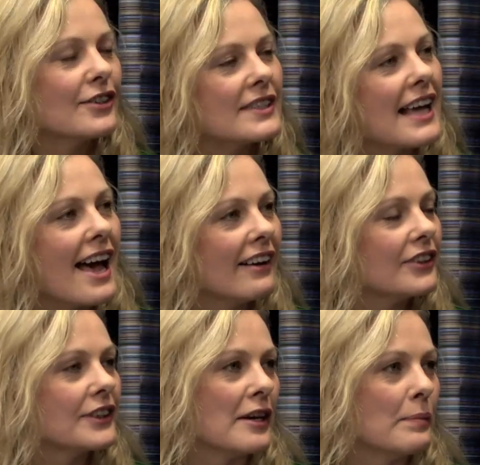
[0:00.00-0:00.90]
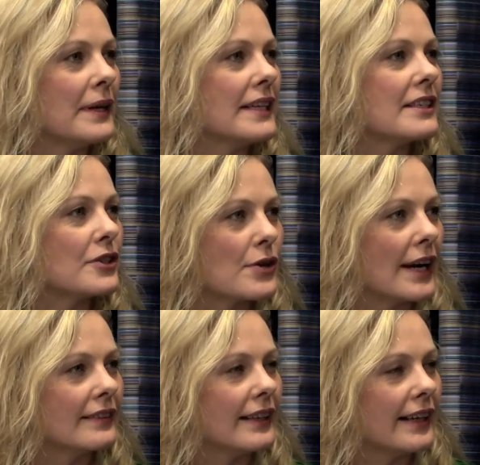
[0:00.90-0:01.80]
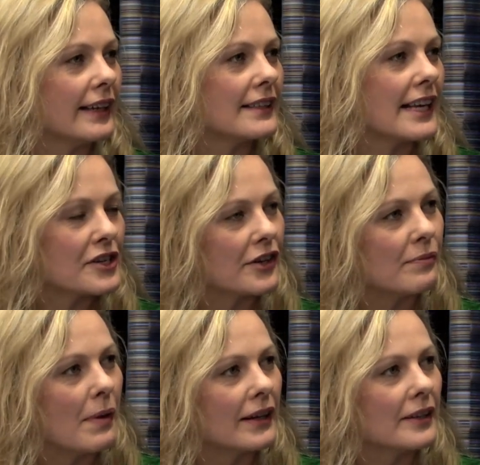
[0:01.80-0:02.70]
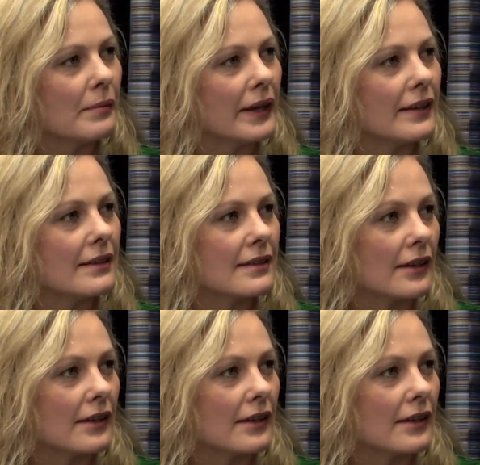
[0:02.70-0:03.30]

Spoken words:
Chris, how do companies attract the attention of market makers?